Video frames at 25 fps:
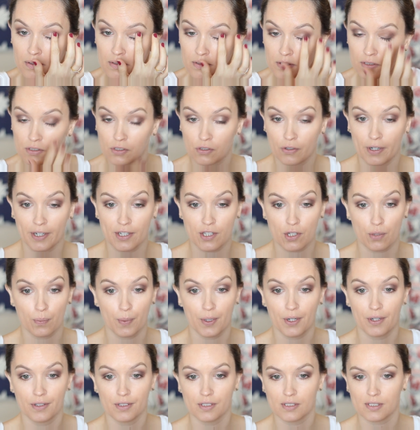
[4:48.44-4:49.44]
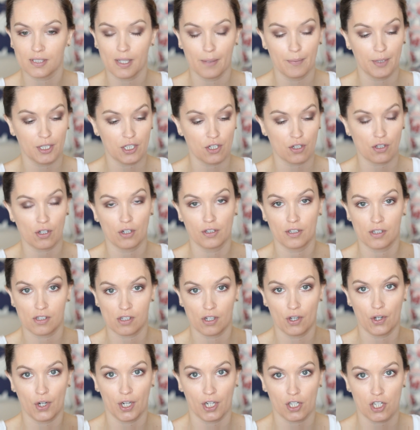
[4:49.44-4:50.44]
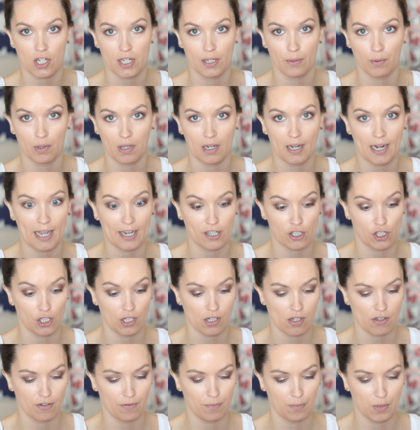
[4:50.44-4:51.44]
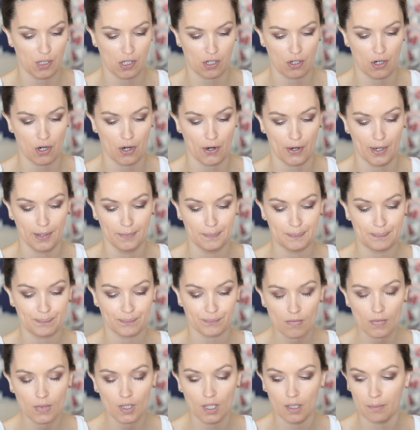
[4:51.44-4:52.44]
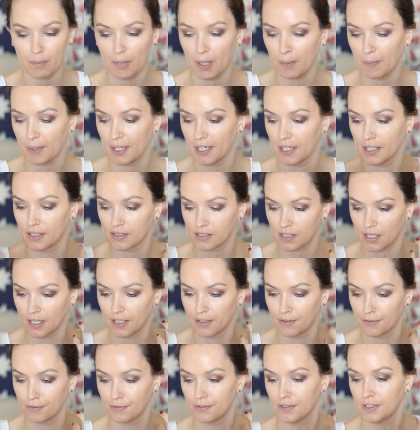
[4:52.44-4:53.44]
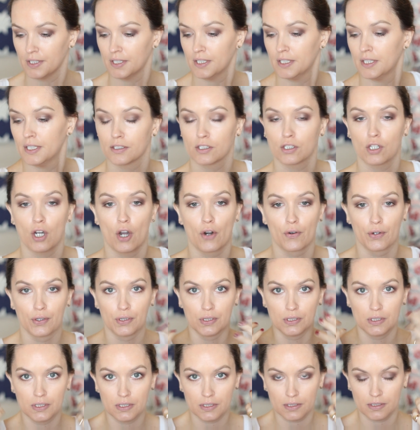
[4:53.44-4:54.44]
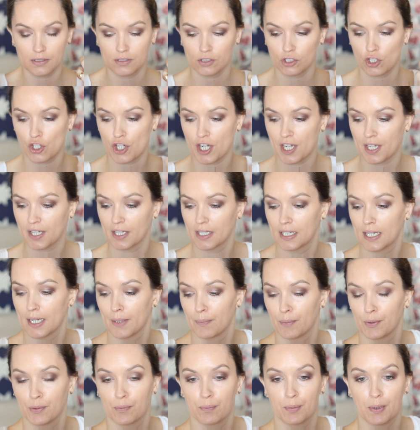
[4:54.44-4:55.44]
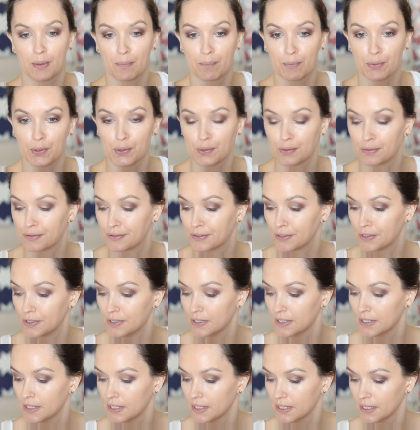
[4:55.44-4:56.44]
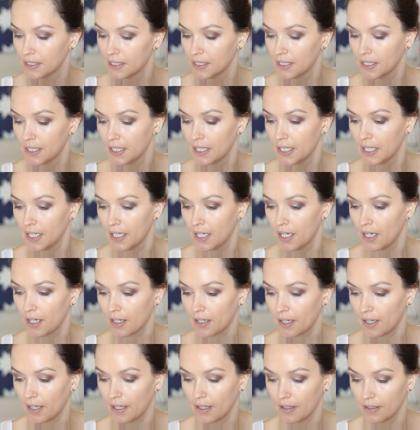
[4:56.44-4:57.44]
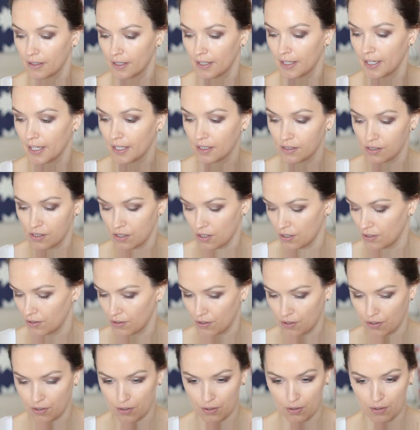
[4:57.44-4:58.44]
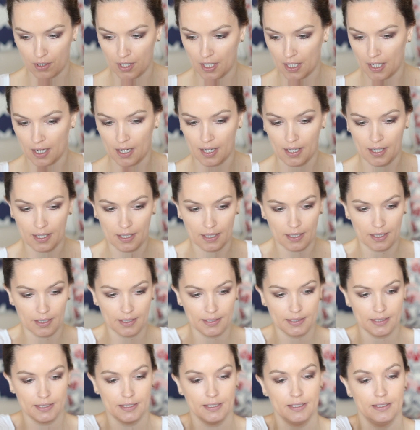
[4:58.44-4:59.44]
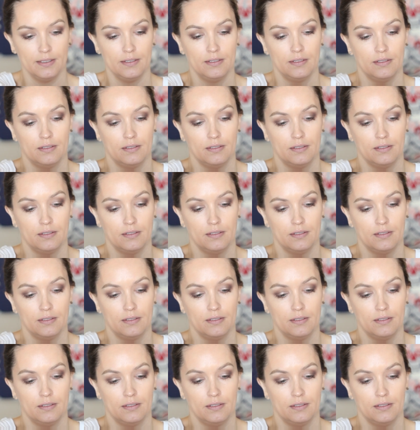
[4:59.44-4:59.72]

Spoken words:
This is great to wear in the summer just on its own, actually, with lashings of mascara. And maybe a nice kind of coral cheek and lip. Be beautiful. Okay, next onto the eyeliner.